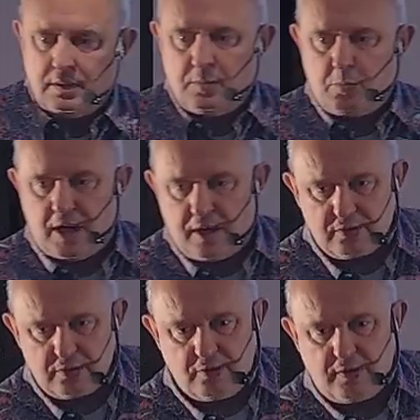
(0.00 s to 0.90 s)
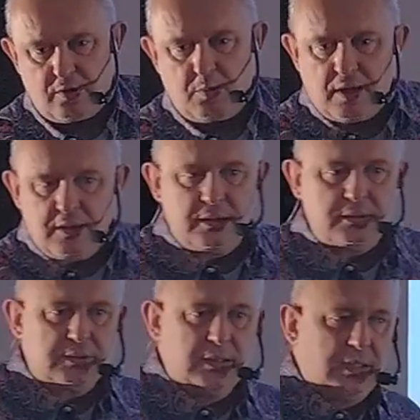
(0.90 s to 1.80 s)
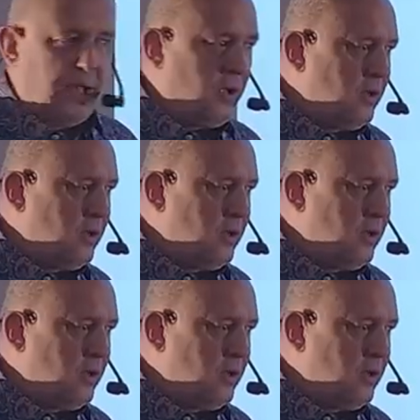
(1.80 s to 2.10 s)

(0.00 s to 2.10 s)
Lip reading: parts of our bodies. All